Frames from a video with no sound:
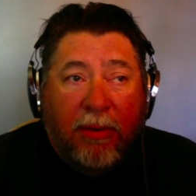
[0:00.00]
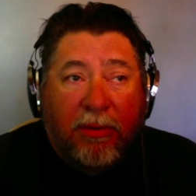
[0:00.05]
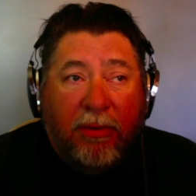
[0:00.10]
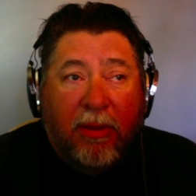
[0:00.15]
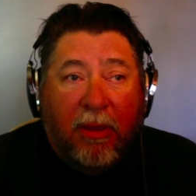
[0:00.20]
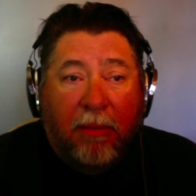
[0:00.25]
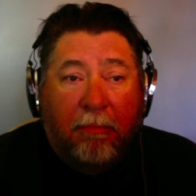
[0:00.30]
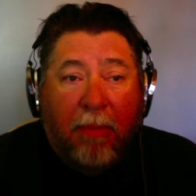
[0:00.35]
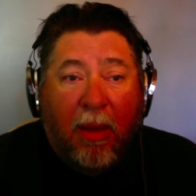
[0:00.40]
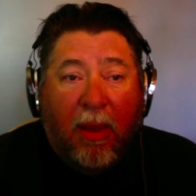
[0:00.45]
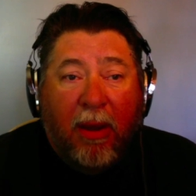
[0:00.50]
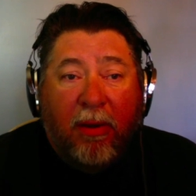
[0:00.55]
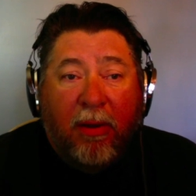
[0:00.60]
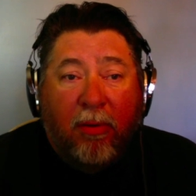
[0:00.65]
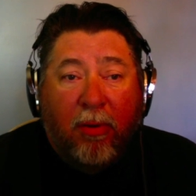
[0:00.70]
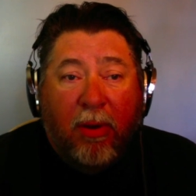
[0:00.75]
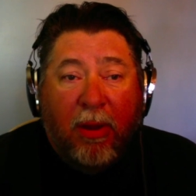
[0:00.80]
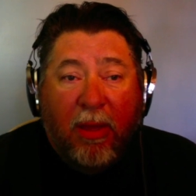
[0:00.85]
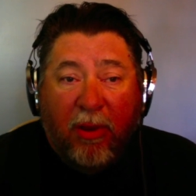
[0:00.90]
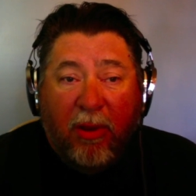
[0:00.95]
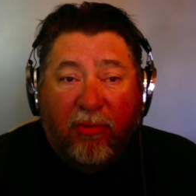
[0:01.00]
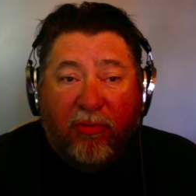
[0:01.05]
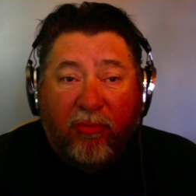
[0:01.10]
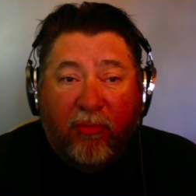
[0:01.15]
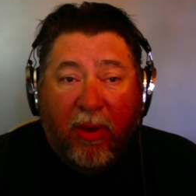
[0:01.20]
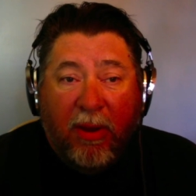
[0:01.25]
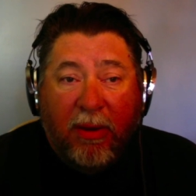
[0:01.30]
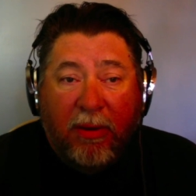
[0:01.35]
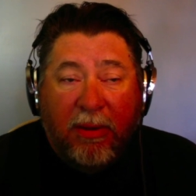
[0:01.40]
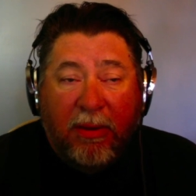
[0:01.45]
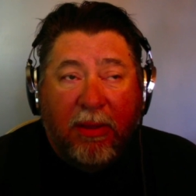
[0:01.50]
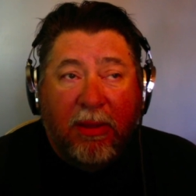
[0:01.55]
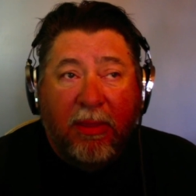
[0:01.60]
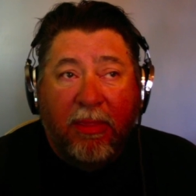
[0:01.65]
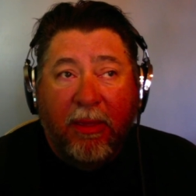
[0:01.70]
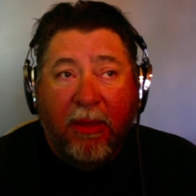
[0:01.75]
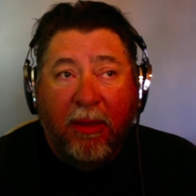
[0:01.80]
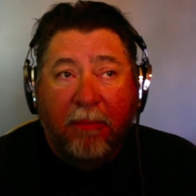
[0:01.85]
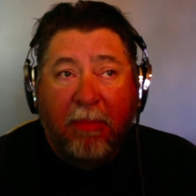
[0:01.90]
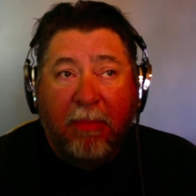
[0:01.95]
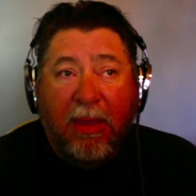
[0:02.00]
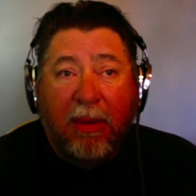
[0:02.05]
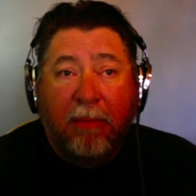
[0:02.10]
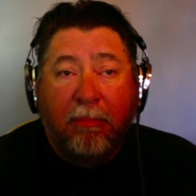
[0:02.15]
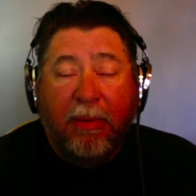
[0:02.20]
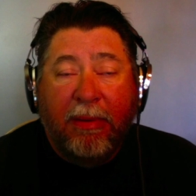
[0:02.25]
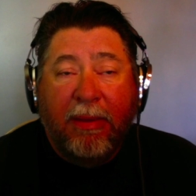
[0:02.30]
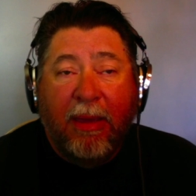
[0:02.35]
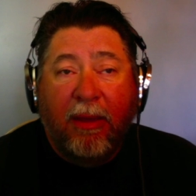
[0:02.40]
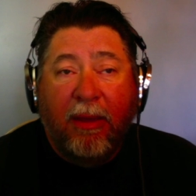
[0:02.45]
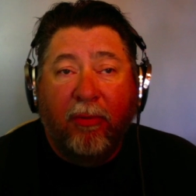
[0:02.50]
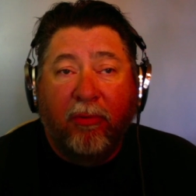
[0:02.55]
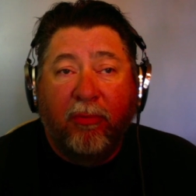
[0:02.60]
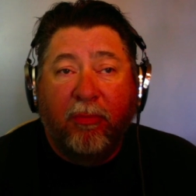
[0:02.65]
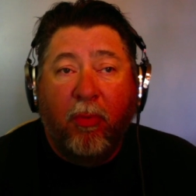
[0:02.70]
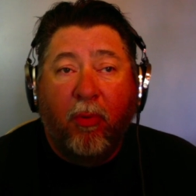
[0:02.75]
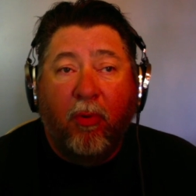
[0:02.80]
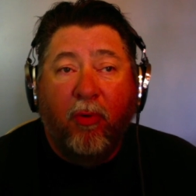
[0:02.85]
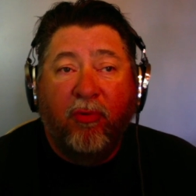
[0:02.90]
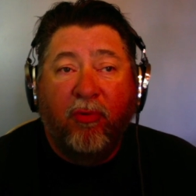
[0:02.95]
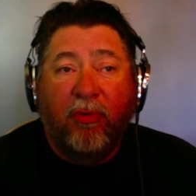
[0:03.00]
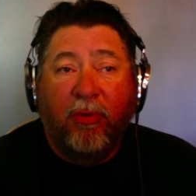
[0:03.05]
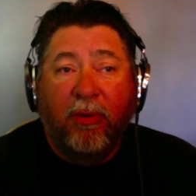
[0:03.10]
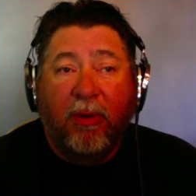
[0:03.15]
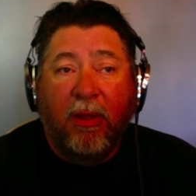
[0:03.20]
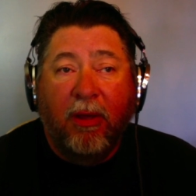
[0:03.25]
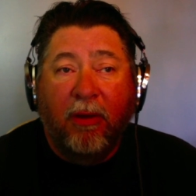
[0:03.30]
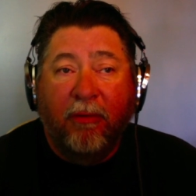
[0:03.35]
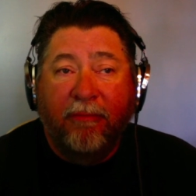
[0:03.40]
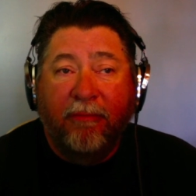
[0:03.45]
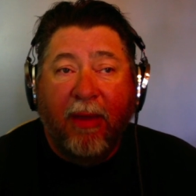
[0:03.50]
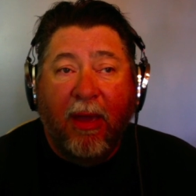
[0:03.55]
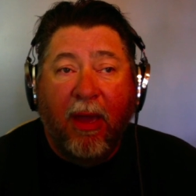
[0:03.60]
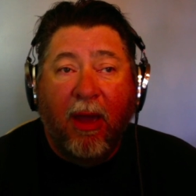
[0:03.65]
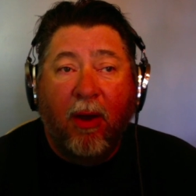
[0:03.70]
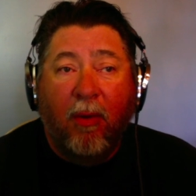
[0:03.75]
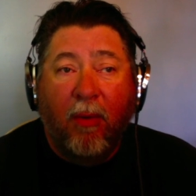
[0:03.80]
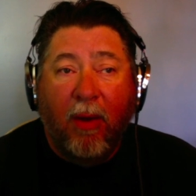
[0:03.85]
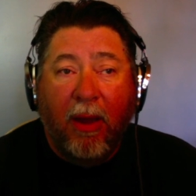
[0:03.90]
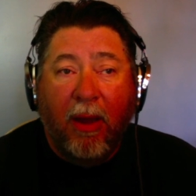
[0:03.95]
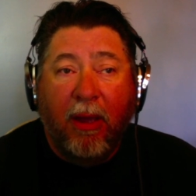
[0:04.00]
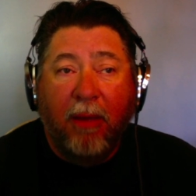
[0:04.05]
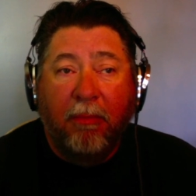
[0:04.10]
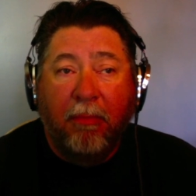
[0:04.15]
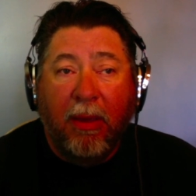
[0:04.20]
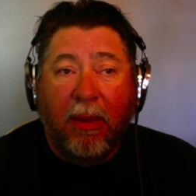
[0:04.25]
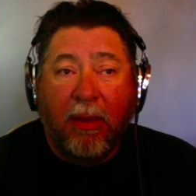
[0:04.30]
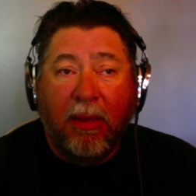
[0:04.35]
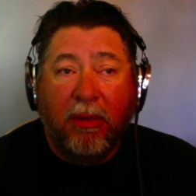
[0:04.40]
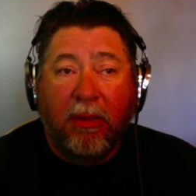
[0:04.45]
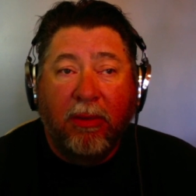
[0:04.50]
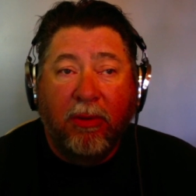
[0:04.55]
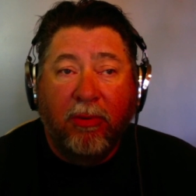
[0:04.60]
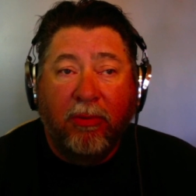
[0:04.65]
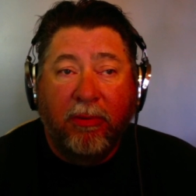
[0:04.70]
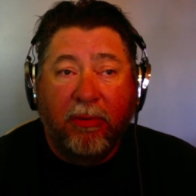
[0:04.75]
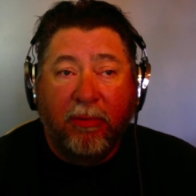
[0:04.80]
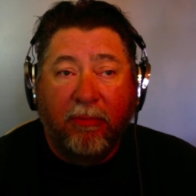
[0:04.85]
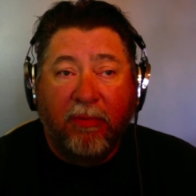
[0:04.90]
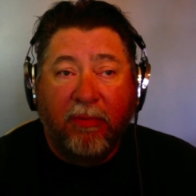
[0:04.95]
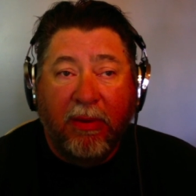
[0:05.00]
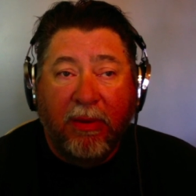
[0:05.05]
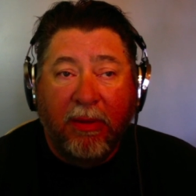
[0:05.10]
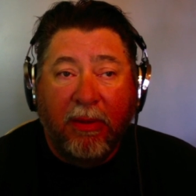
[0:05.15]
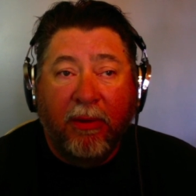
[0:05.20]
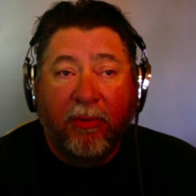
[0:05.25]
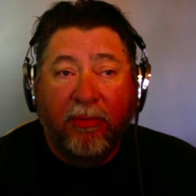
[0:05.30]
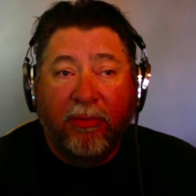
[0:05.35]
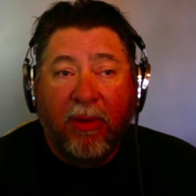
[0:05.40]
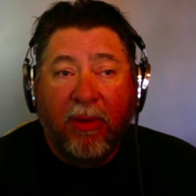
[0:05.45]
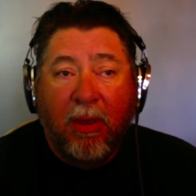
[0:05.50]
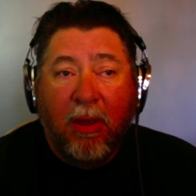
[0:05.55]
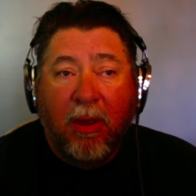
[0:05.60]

To better illustrate the meat and potatoes portion of how I make YouTube videos,